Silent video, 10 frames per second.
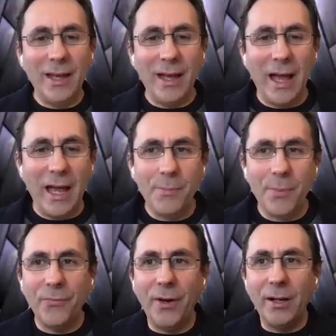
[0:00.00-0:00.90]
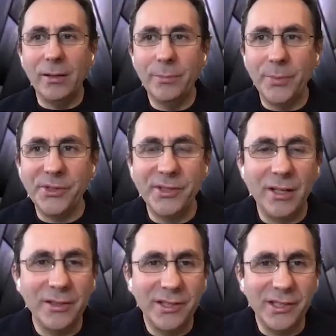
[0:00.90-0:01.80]
high profile
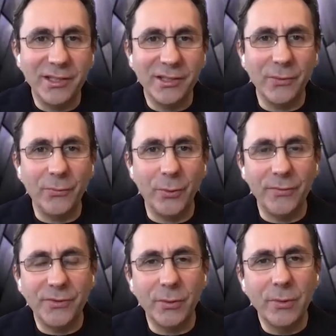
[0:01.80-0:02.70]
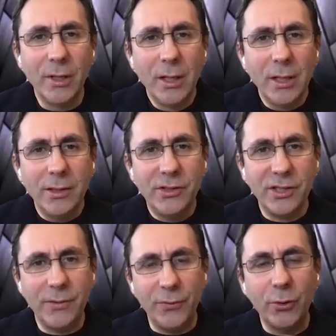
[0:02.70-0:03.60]
personalities and so forth. So
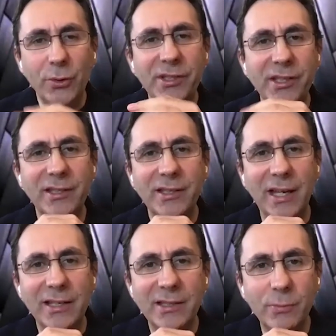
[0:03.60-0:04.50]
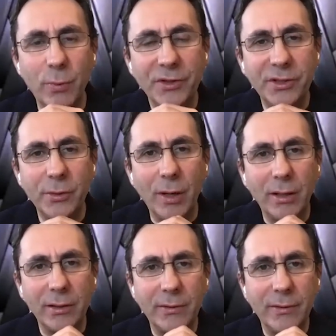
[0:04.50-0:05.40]
just if you could synthesize what you
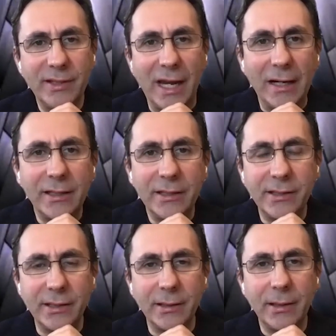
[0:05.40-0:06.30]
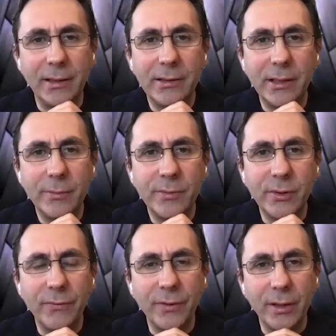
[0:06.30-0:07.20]
are targeting in
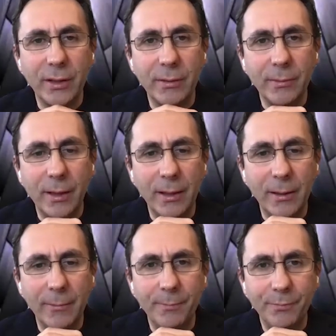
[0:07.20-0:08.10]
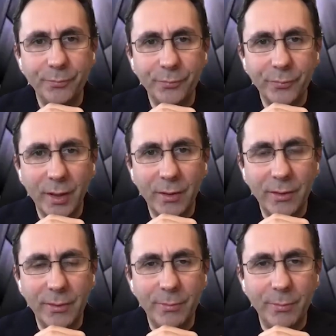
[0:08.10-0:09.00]
terms of the
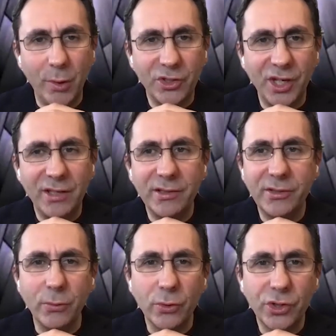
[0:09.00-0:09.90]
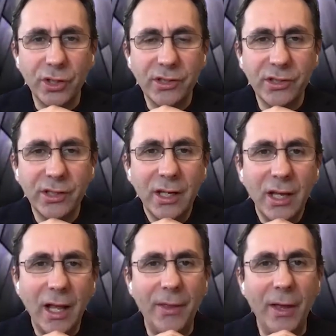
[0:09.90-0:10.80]
blockchain solutions
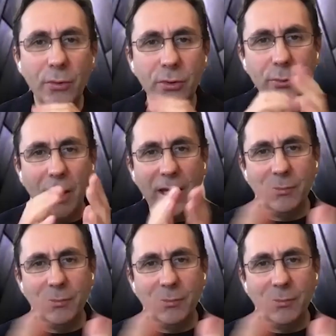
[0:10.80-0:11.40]
and how you